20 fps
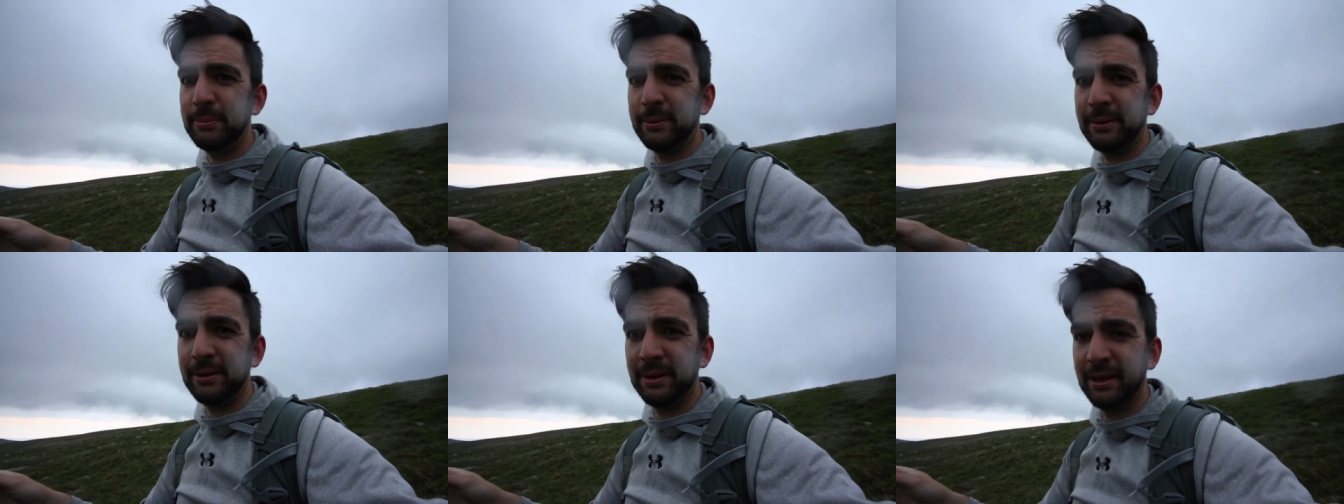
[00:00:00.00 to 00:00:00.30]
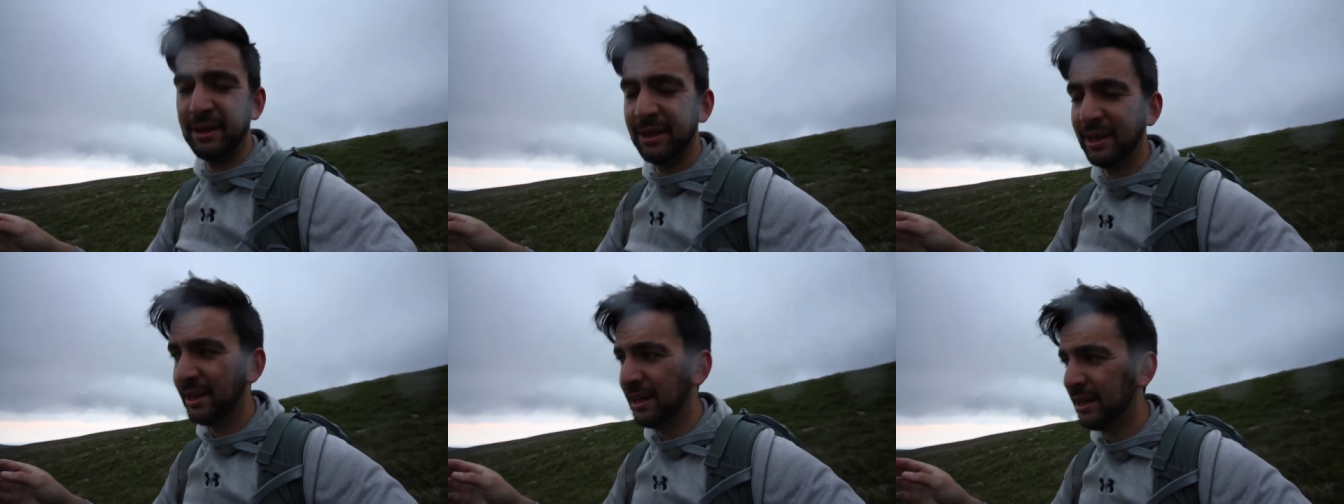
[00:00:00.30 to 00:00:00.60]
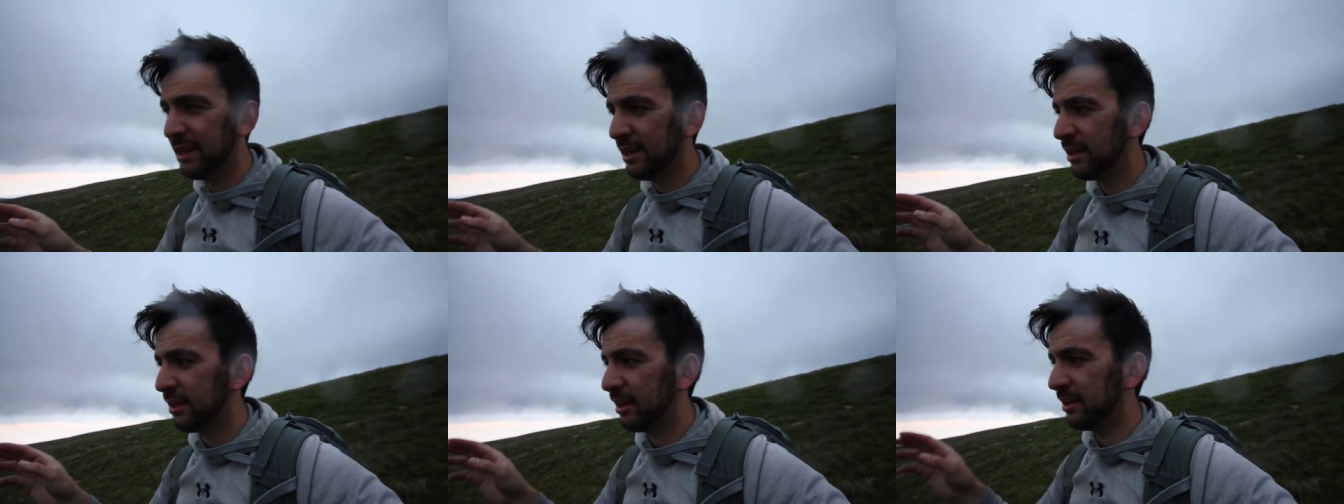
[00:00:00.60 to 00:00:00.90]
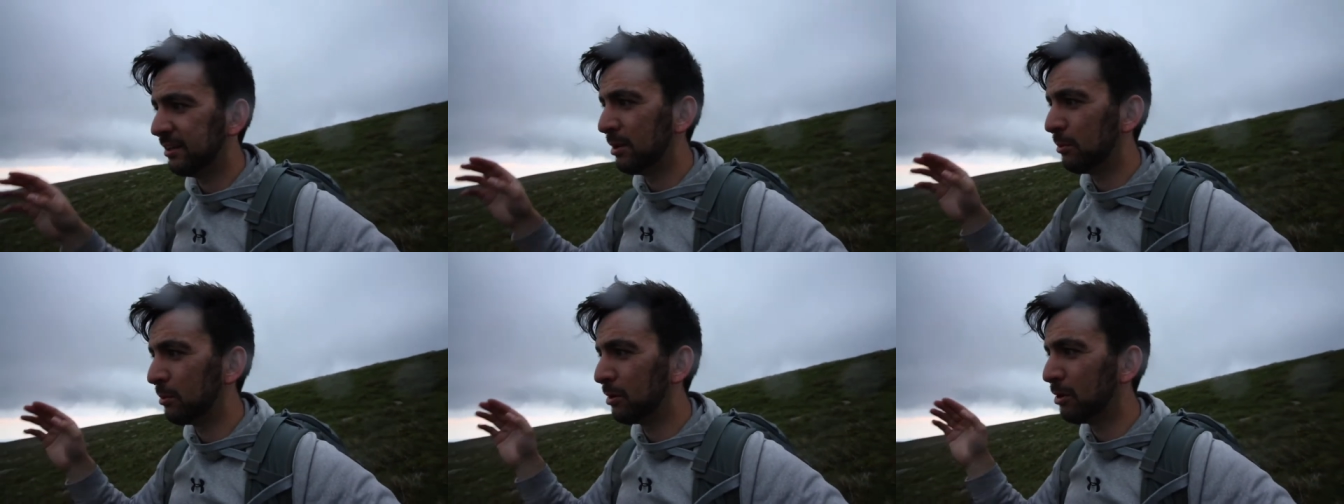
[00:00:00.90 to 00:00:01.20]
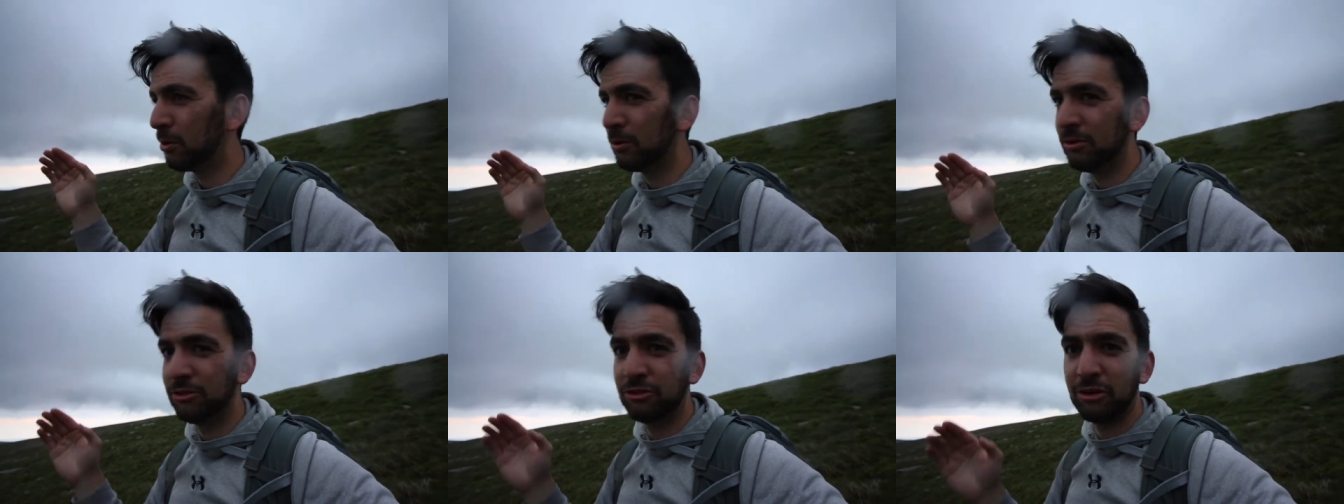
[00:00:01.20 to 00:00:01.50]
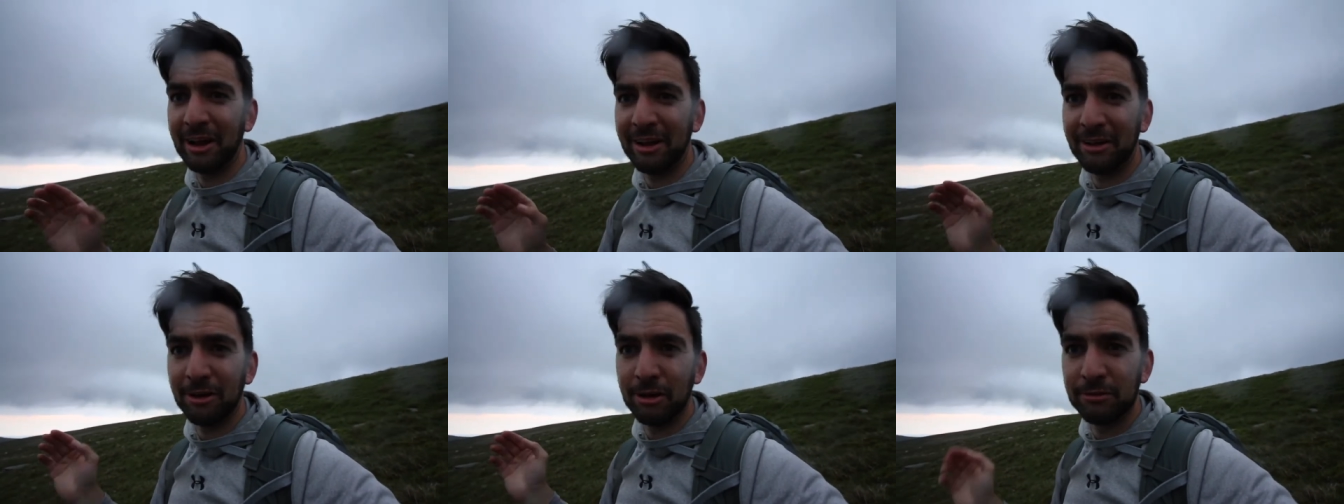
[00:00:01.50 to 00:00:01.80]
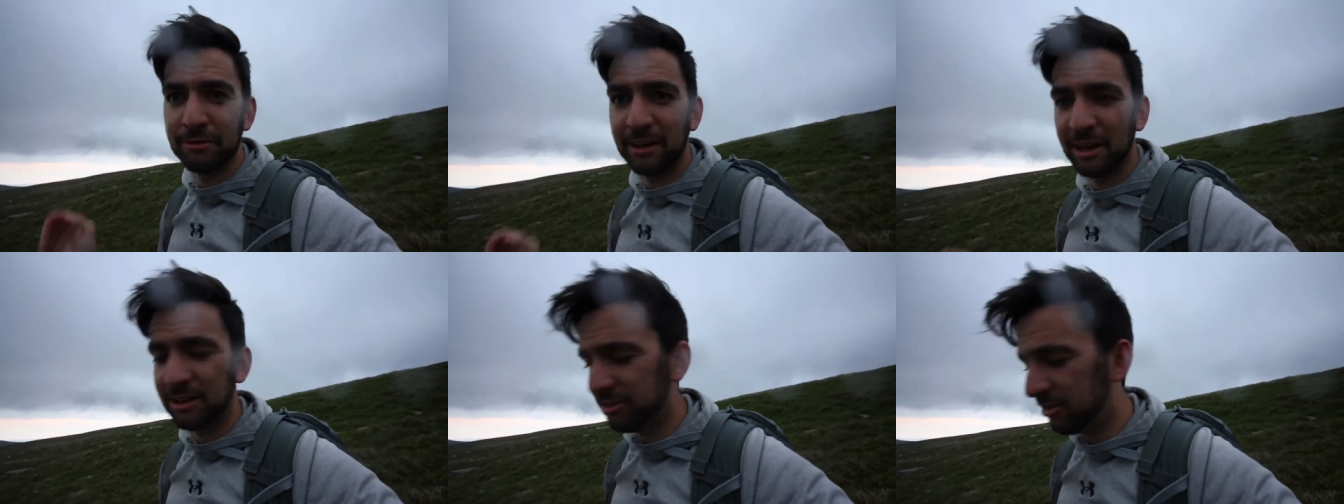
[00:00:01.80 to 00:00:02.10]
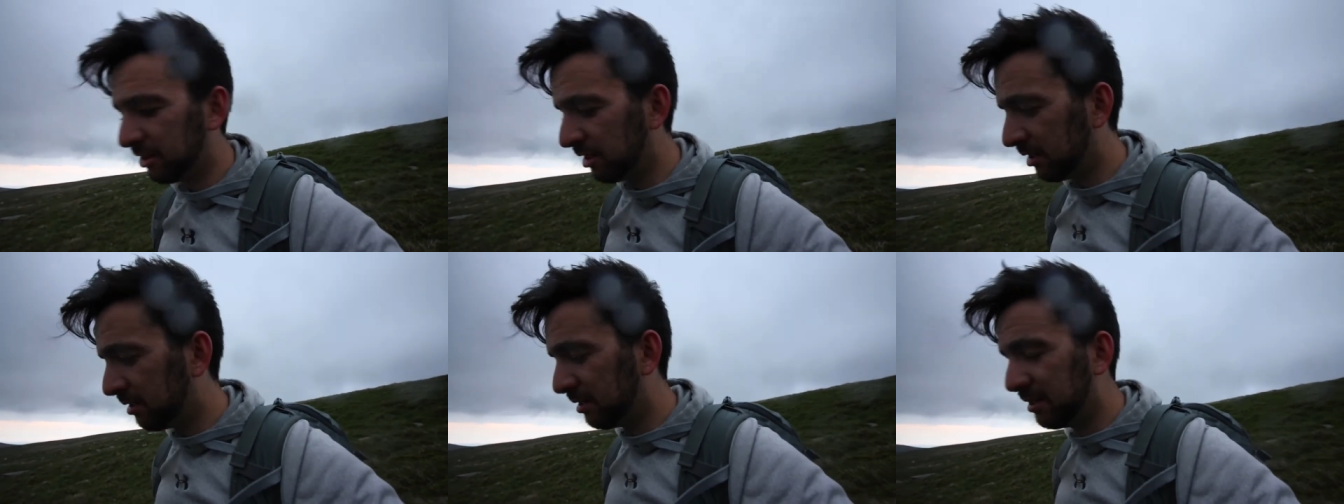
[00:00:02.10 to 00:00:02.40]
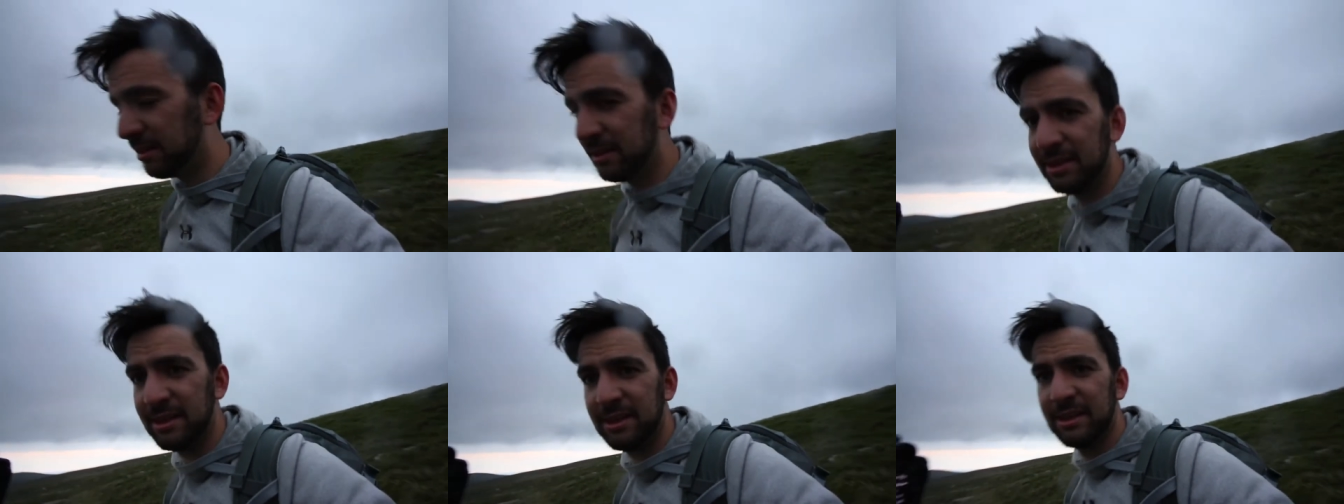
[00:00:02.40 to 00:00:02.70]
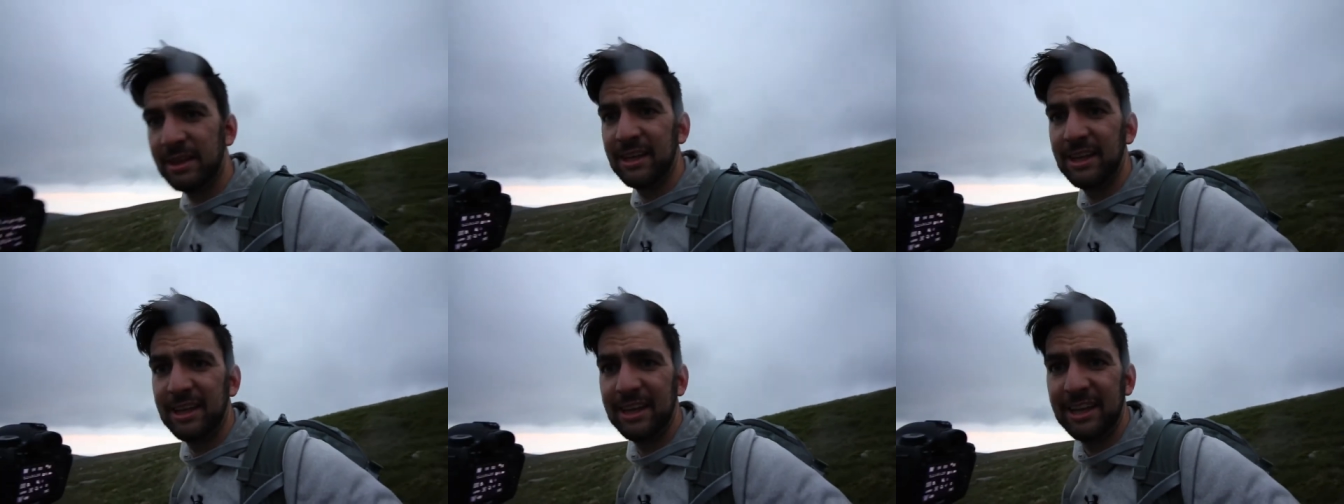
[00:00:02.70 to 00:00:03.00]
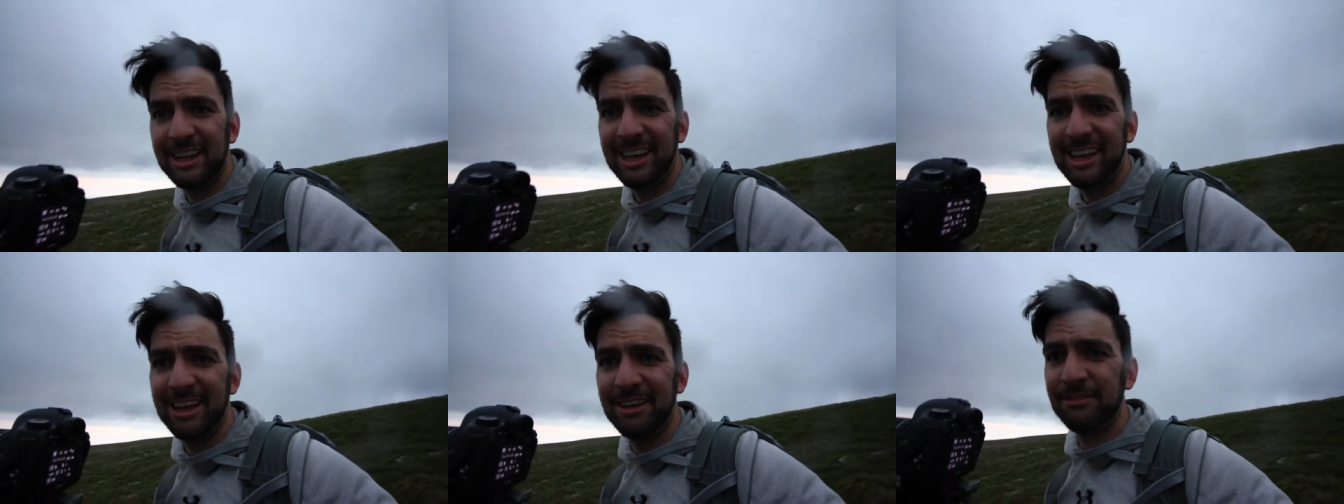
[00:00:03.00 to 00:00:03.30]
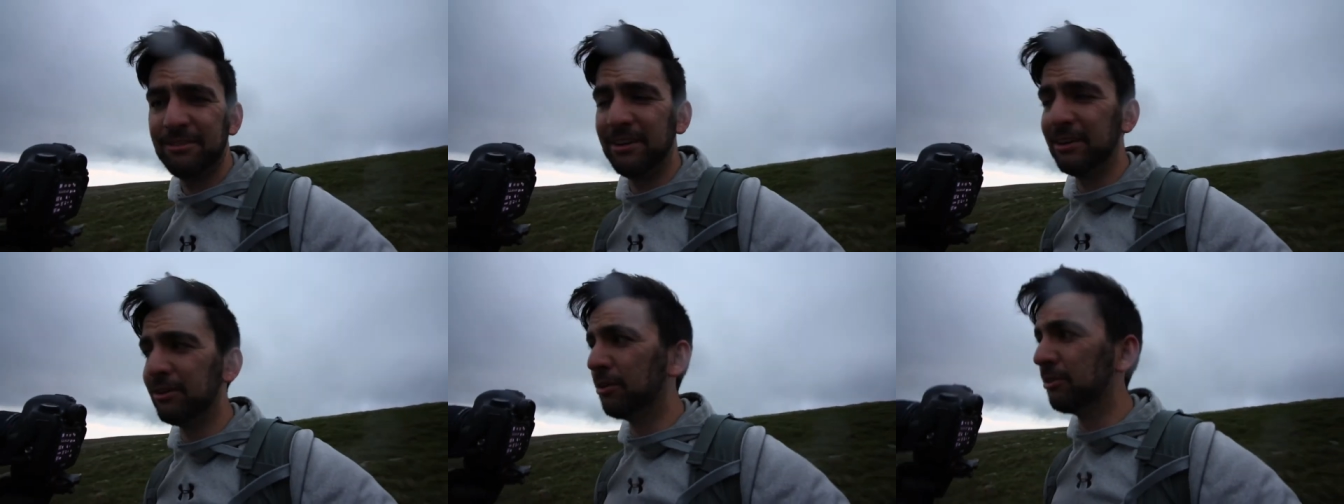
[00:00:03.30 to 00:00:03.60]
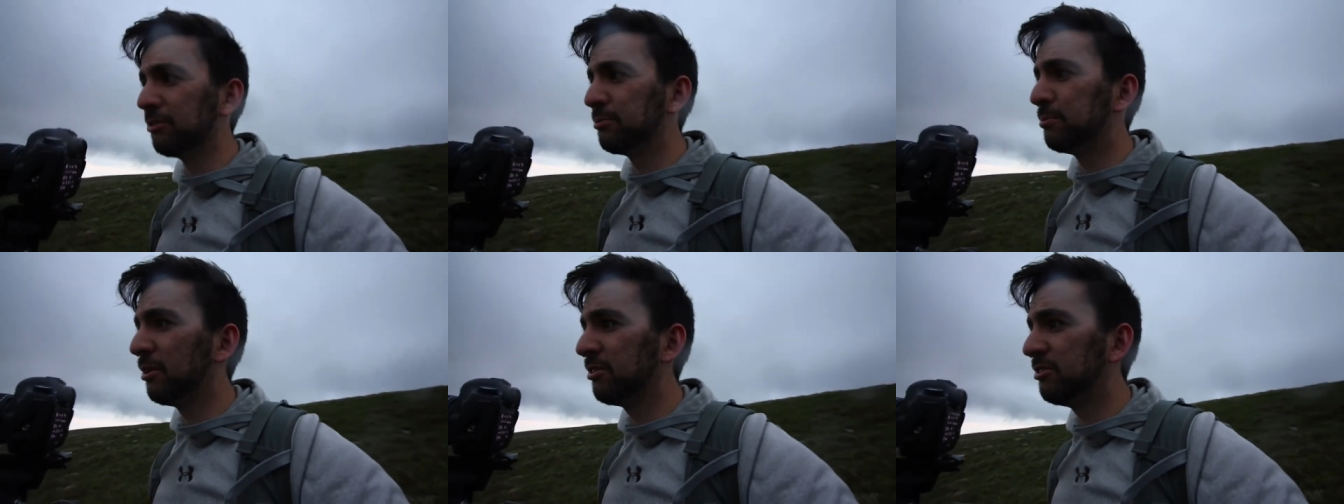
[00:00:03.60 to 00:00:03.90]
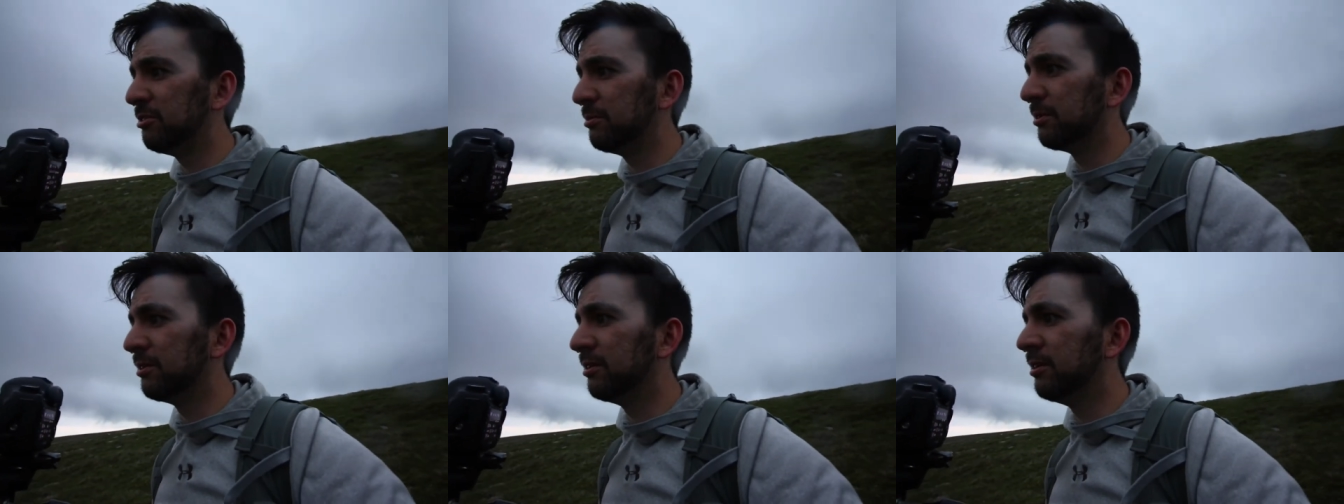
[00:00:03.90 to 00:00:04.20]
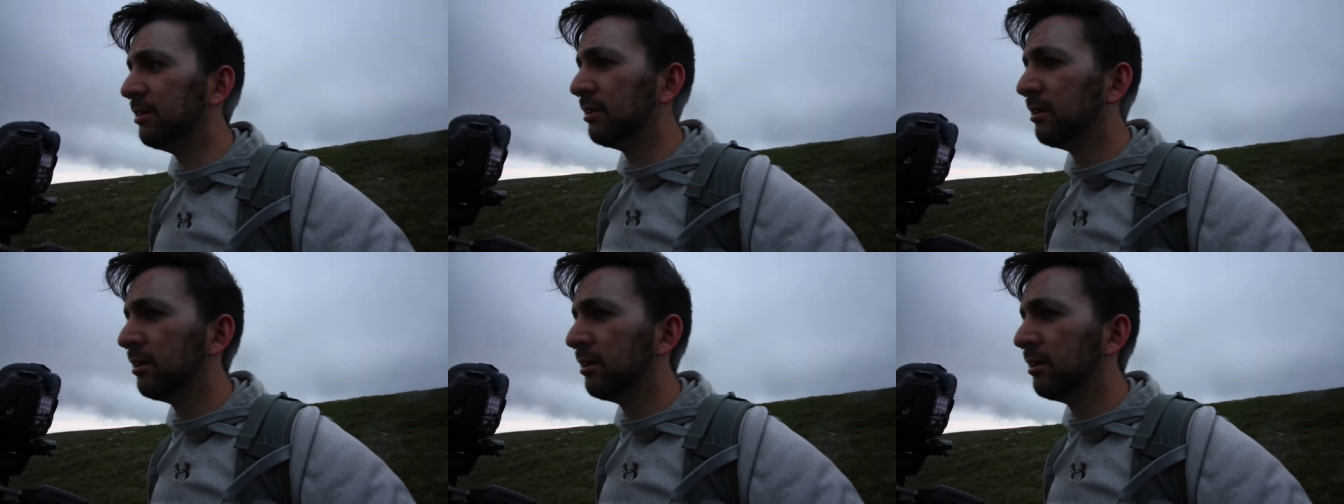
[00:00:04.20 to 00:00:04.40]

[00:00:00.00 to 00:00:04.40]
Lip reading: and then we can always try and go faster if it looks possible.